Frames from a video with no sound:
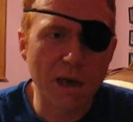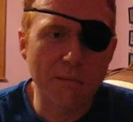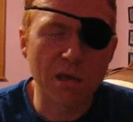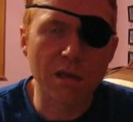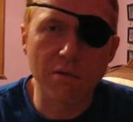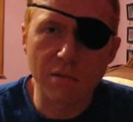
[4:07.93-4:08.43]
I
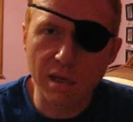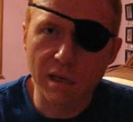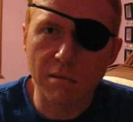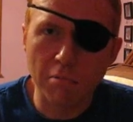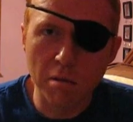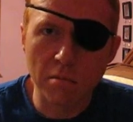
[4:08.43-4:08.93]
mean, you would think
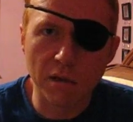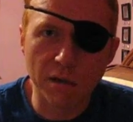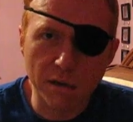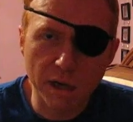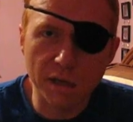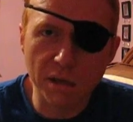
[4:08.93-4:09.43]
the people that
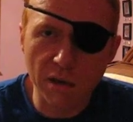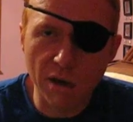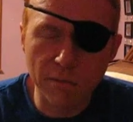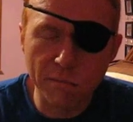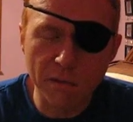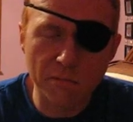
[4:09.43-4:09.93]
are cutting you
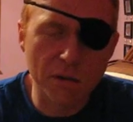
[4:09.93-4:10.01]
open